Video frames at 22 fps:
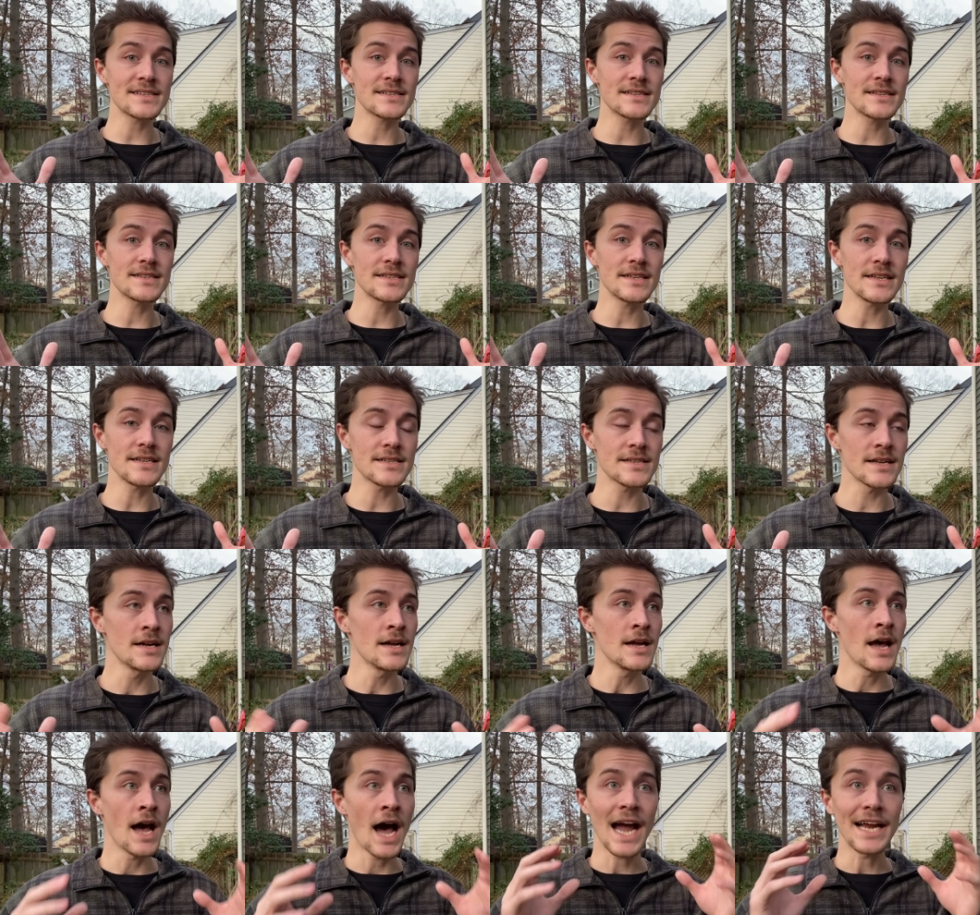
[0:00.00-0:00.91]
disease.
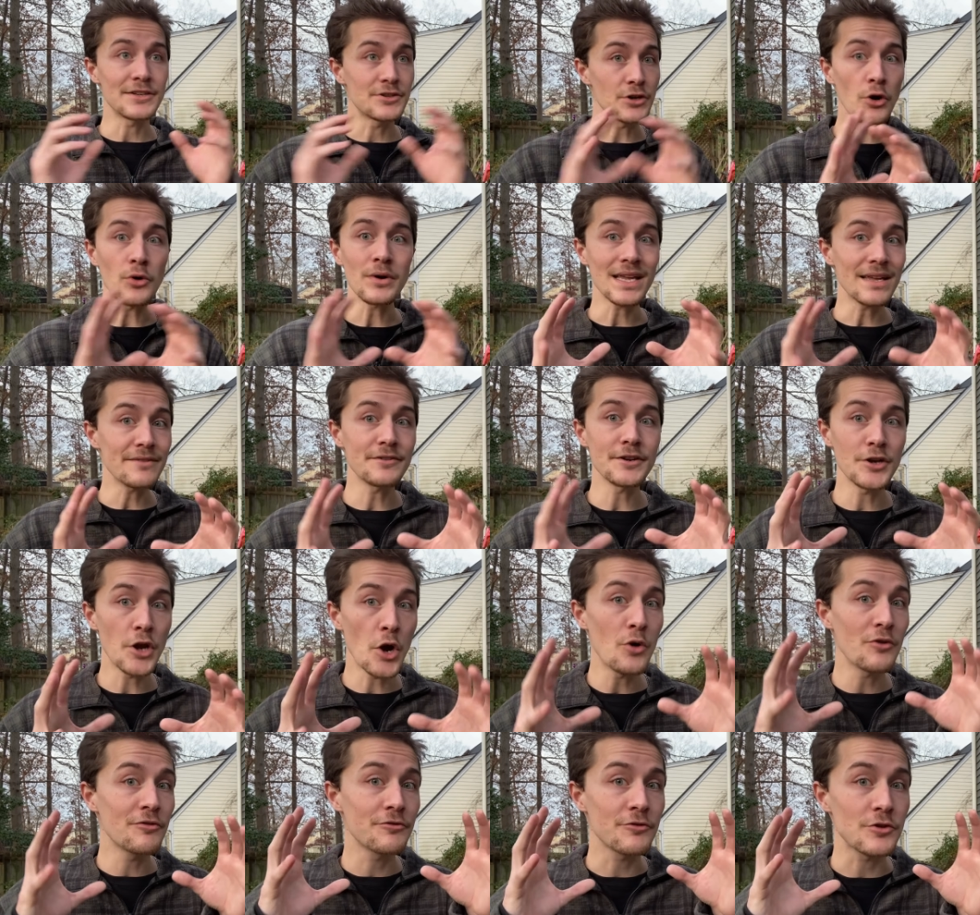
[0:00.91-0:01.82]
I don't even
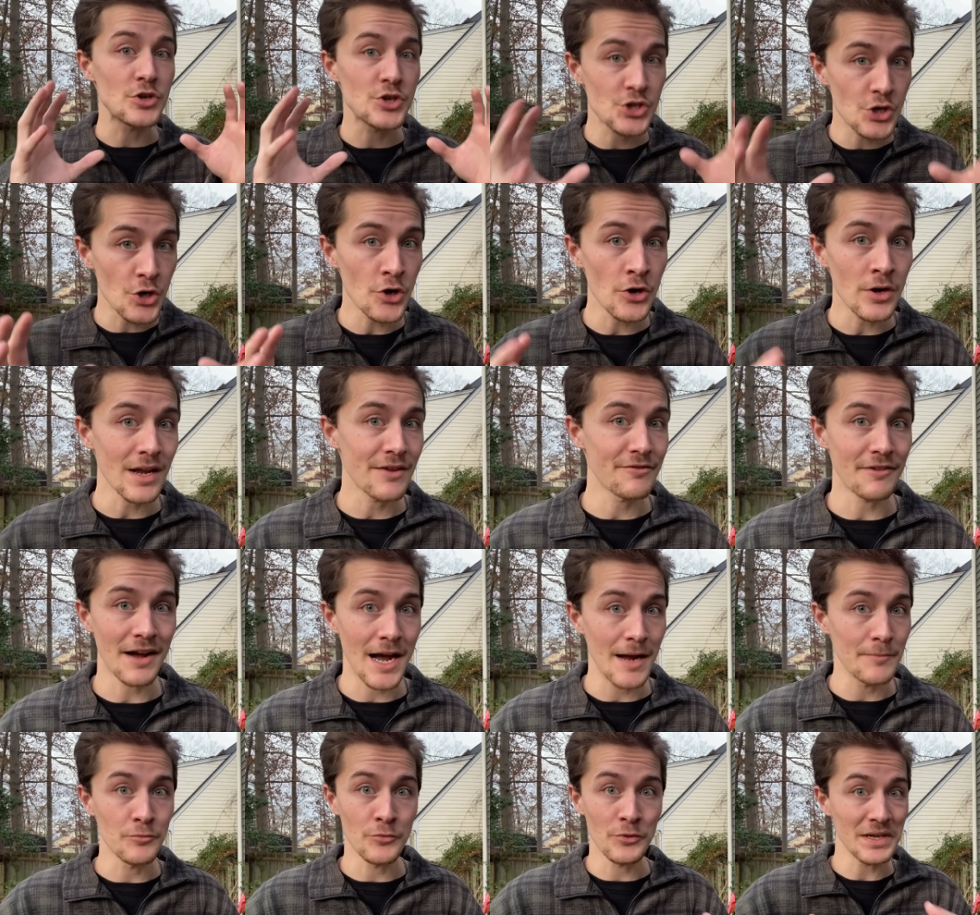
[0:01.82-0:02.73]
know for sure if
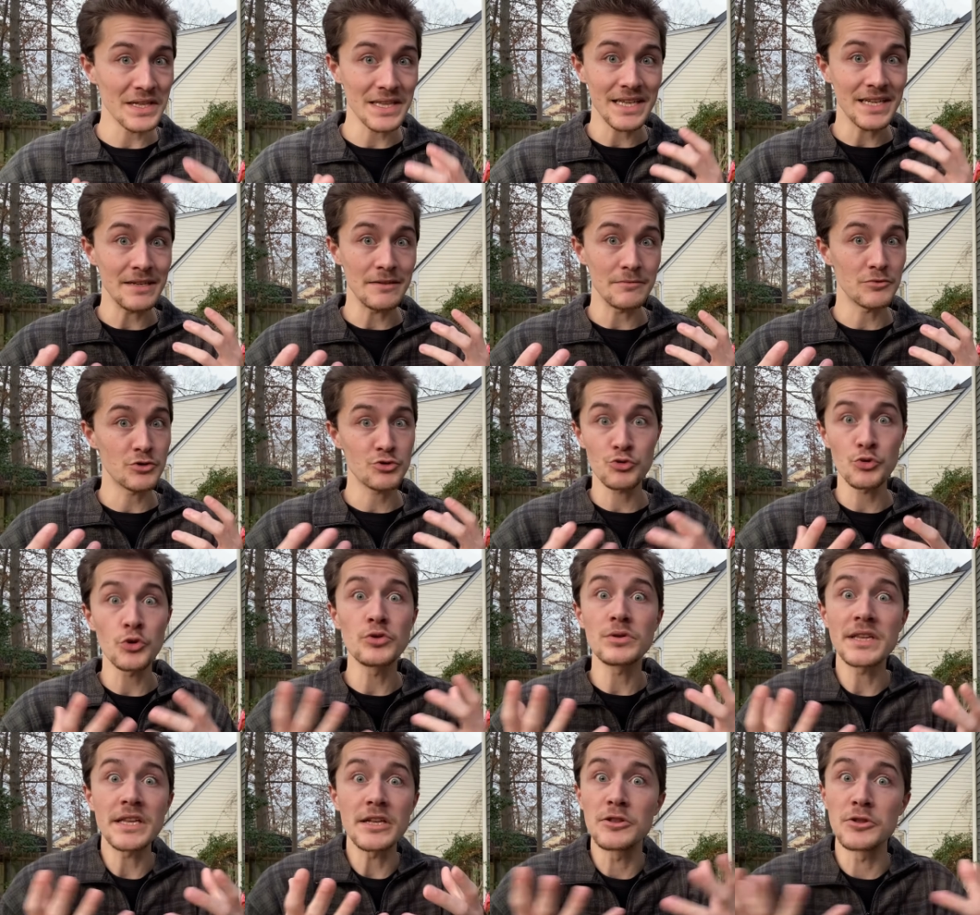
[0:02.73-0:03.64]
I'm really
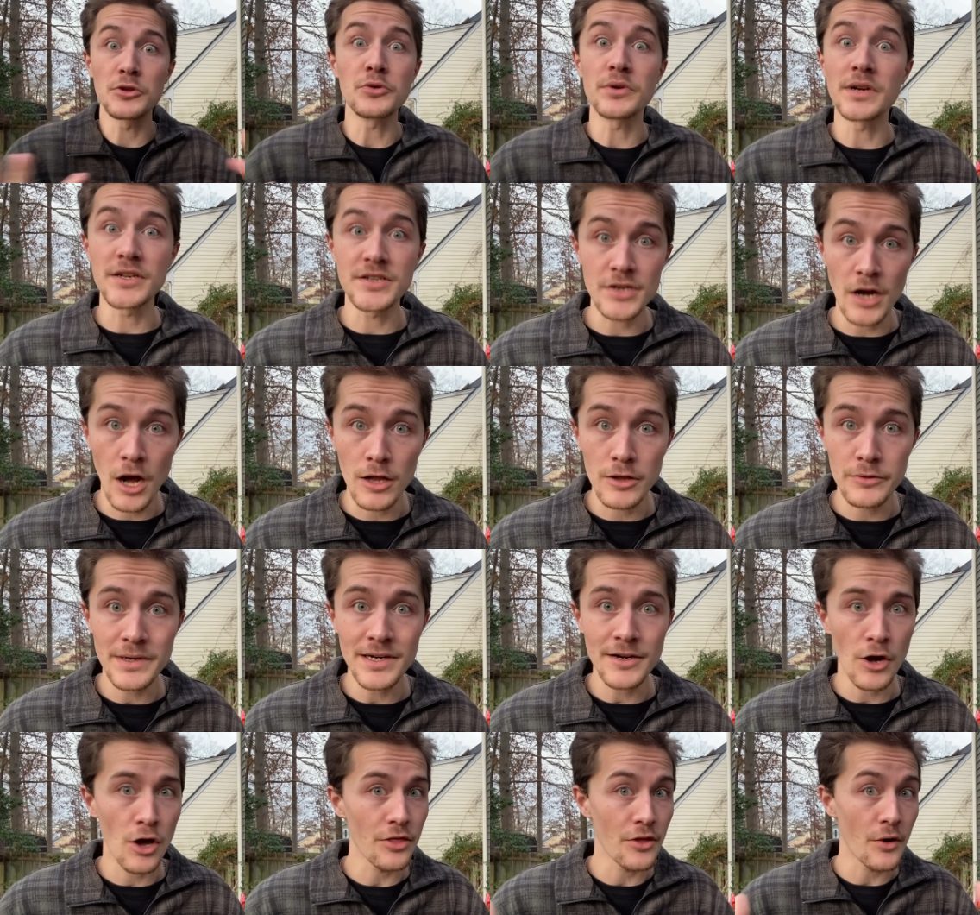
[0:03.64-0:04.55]
truly gluten
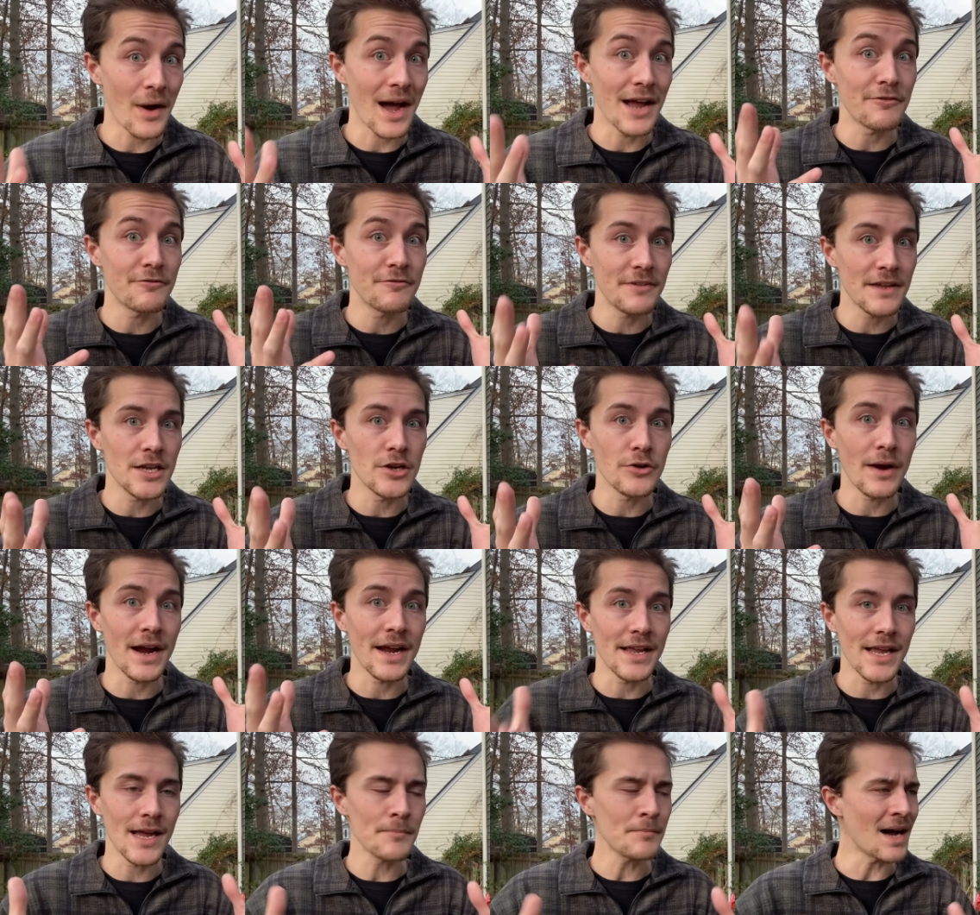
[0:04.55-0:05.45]
intolerant, although I figure I
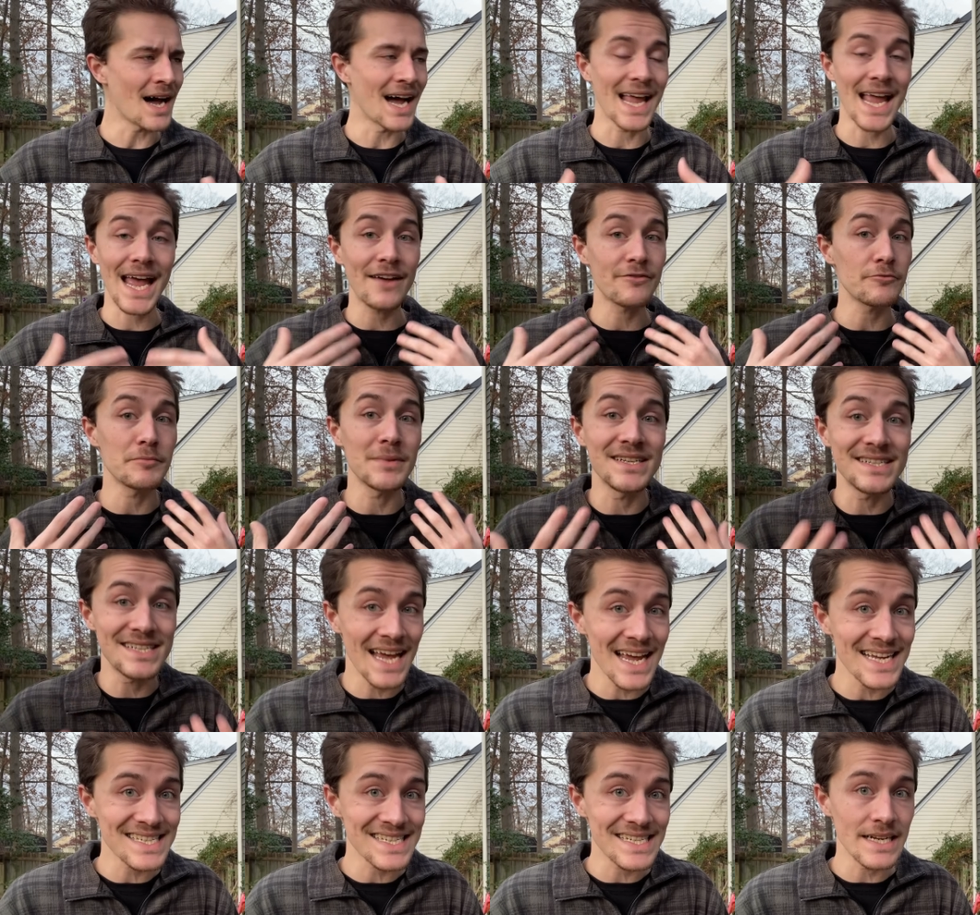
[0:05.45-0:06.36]
am. I haven't been
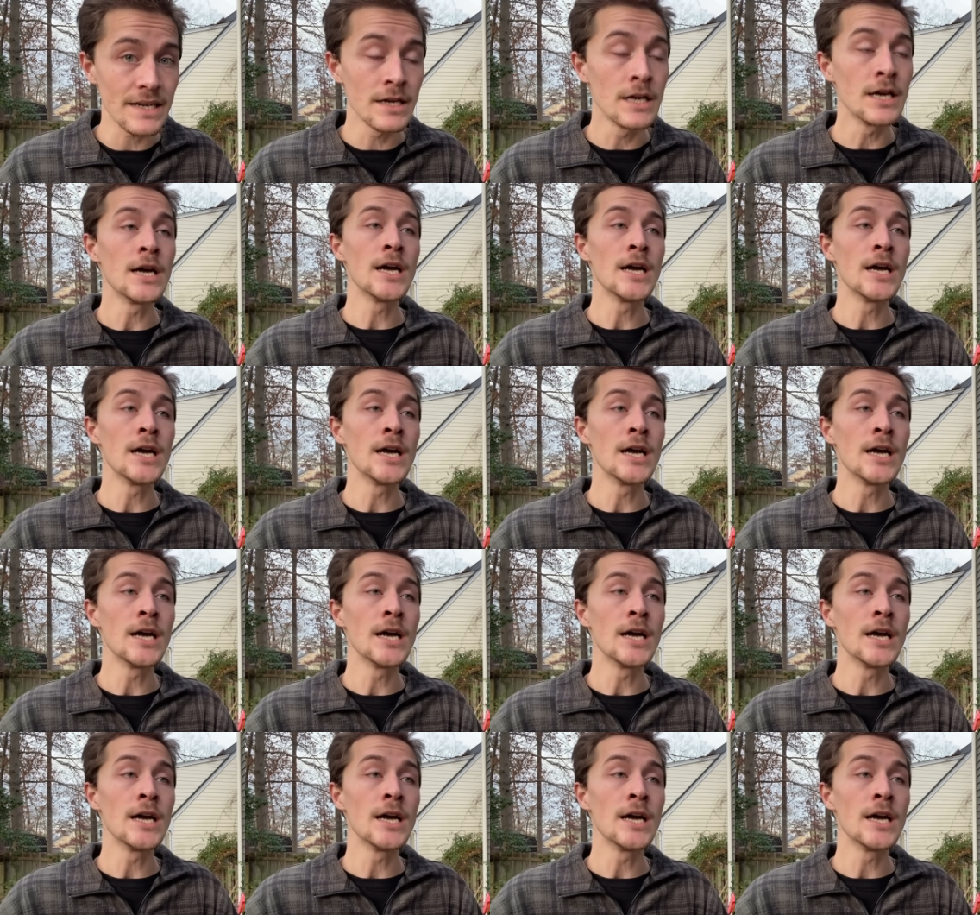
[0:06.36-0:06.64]
tested.